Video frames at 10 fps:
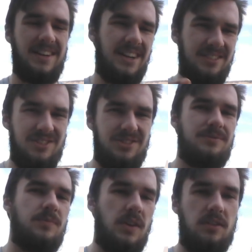I don't know
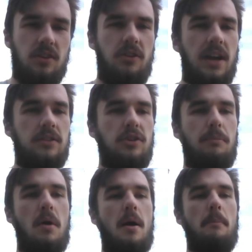if that's the correct term,
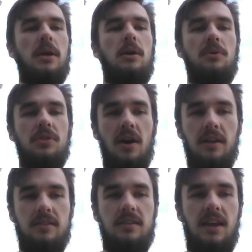but it will
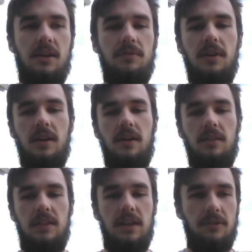not save
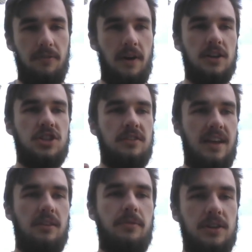the functions
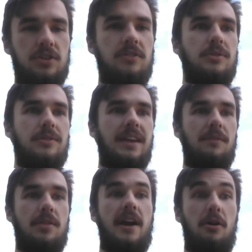as functions. It'll
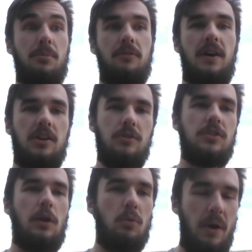save their output value. It's
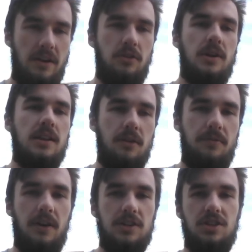like rendering the
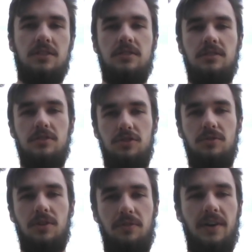functions
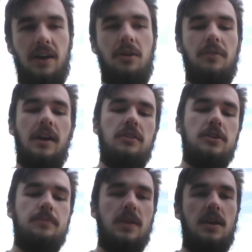to their final value.